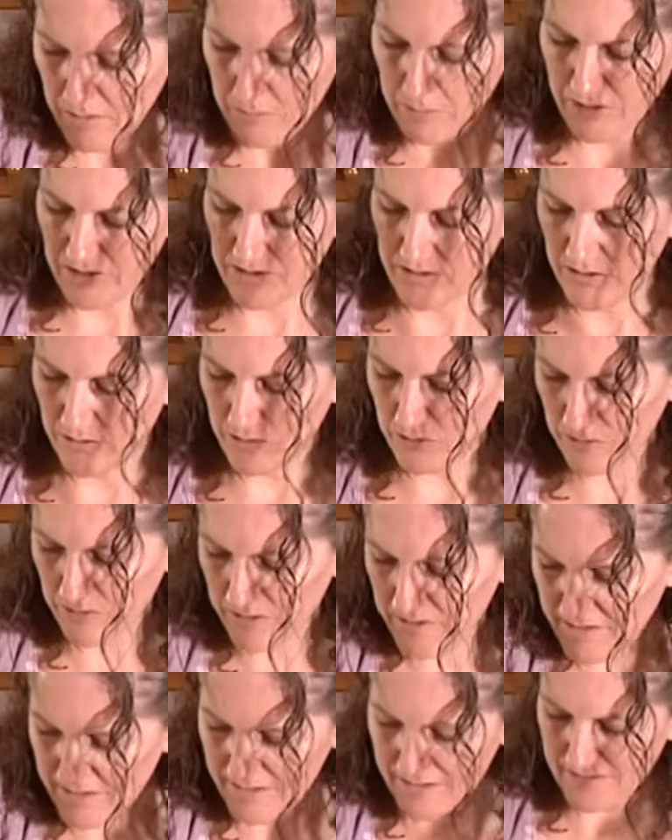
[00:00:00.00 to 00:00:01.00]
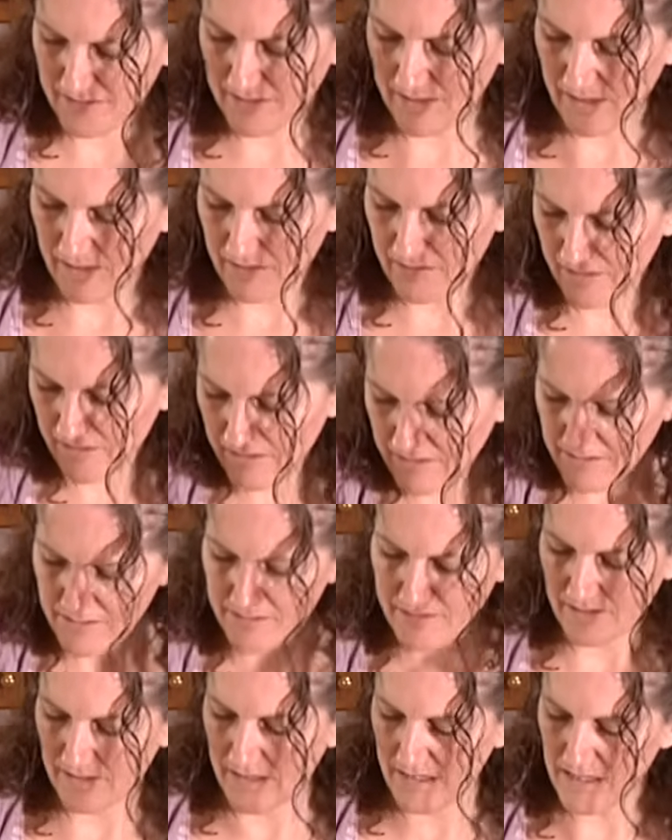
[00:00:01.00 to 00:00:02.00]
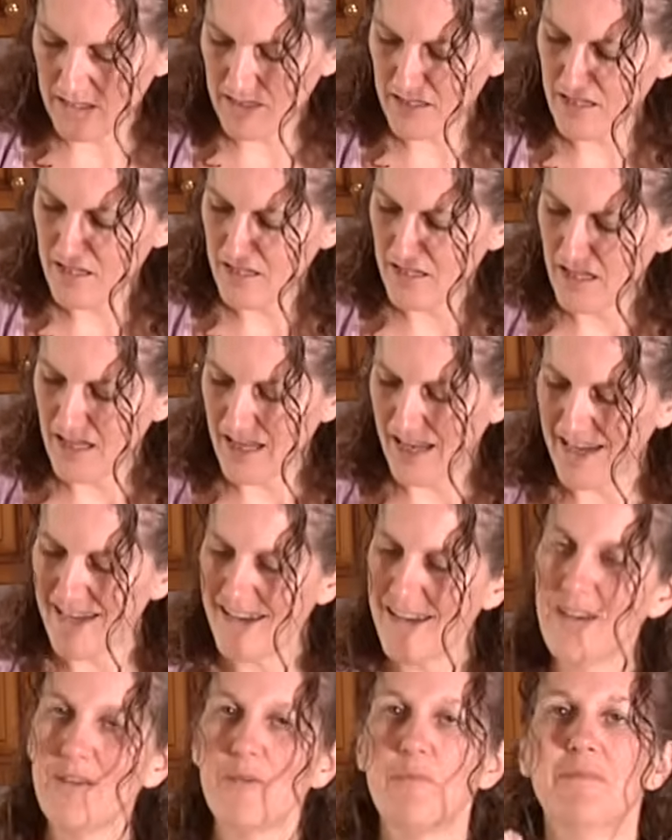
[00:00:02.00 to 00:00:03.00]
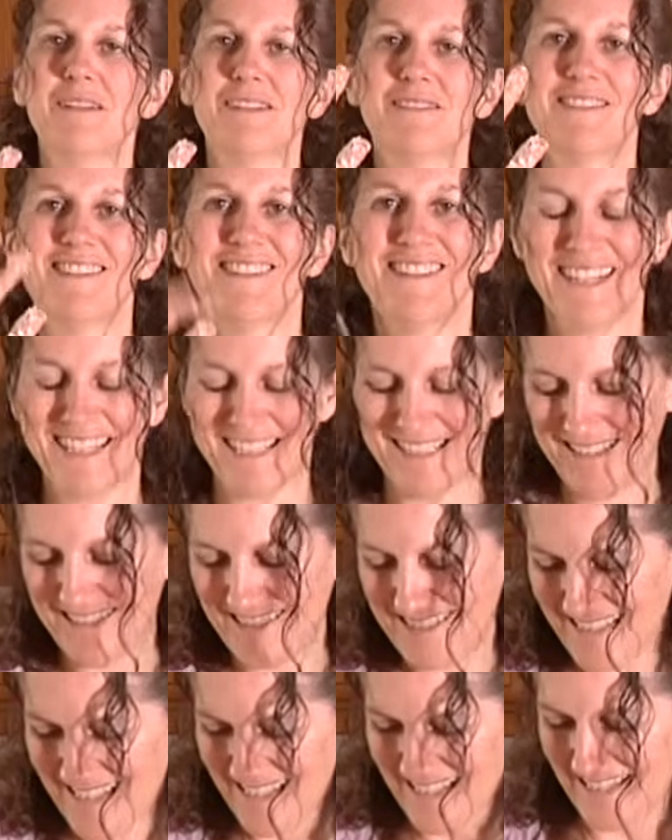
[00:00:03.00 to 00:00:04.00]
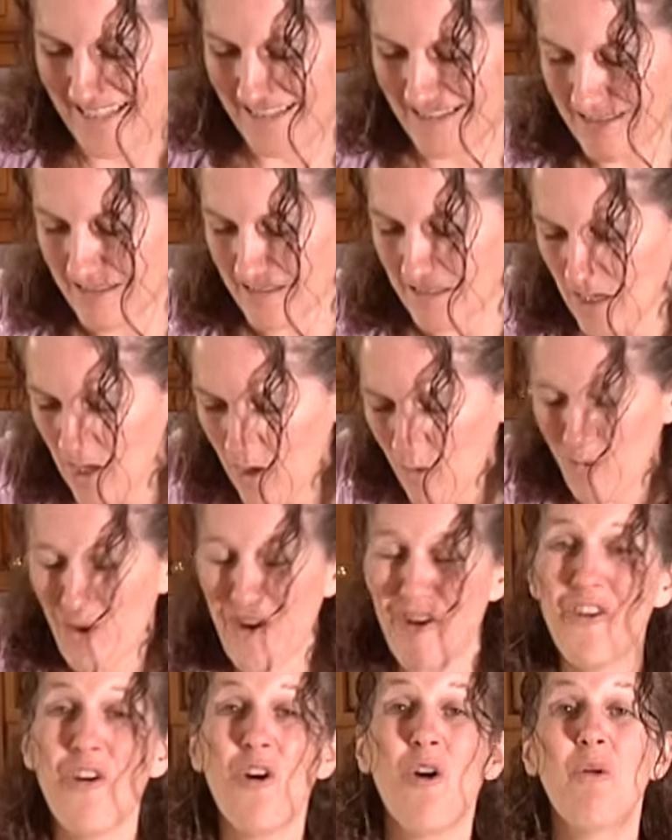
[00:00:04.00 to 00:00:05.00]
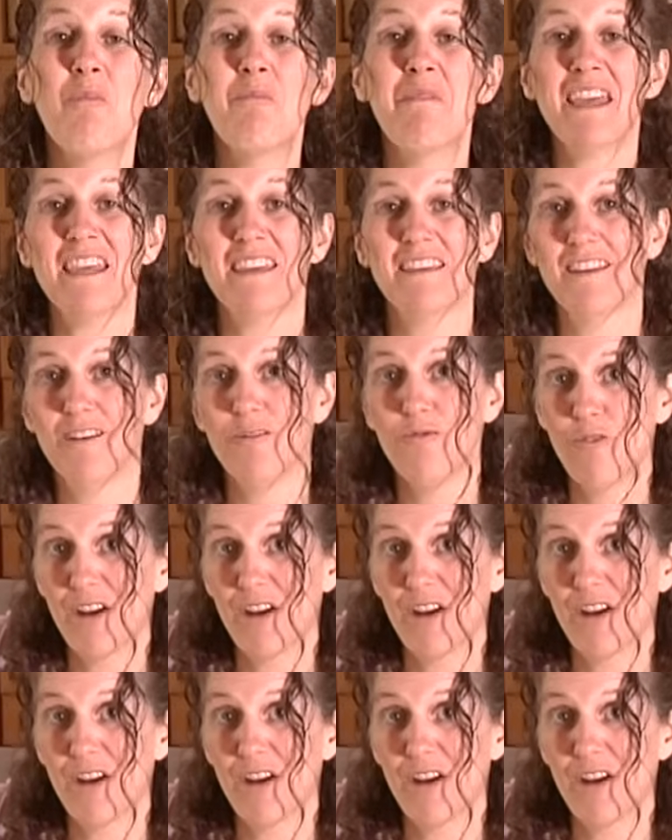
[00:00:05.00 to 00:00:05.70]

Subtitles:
but it should all stick together nicely. A little bit of sticking to your hands. We're not making